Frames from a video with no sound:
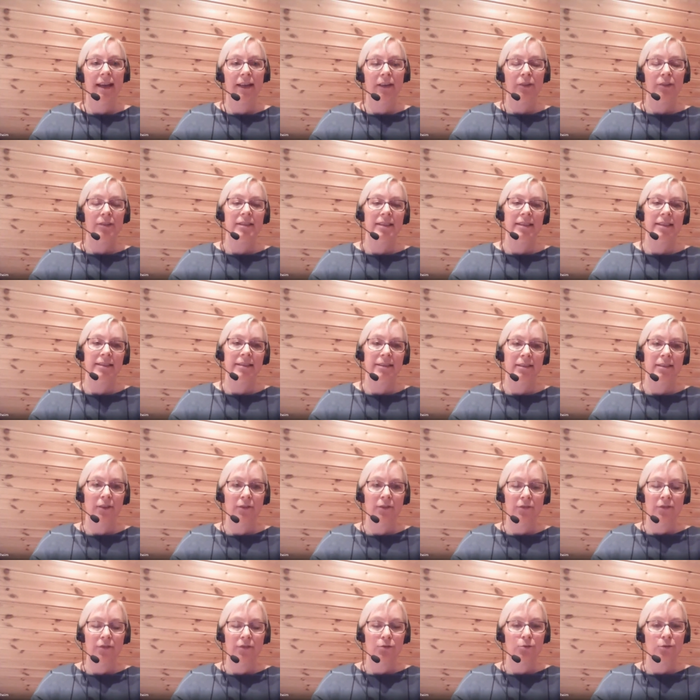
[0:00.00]
consists of
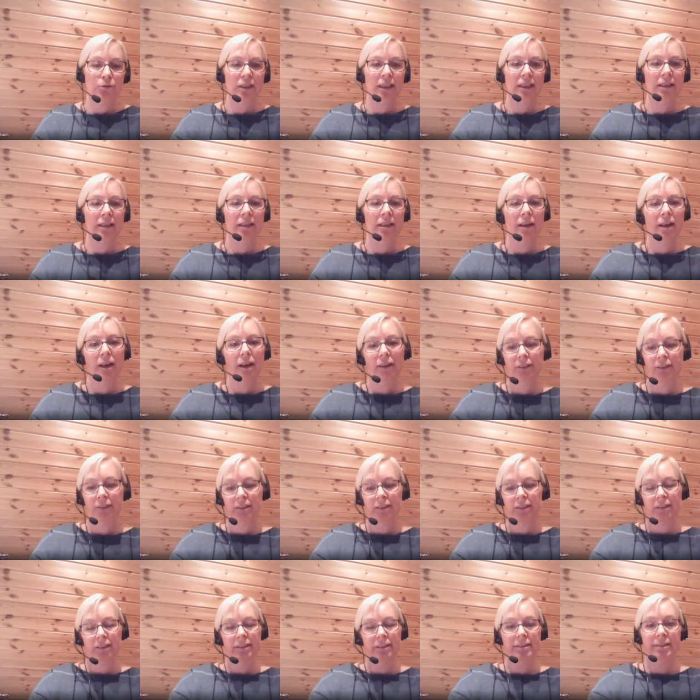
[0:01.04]
three
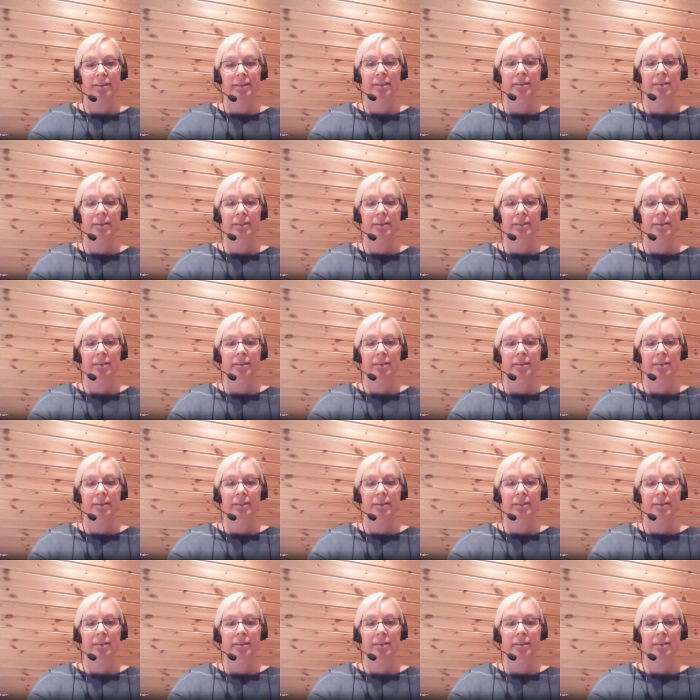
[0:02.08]
articles.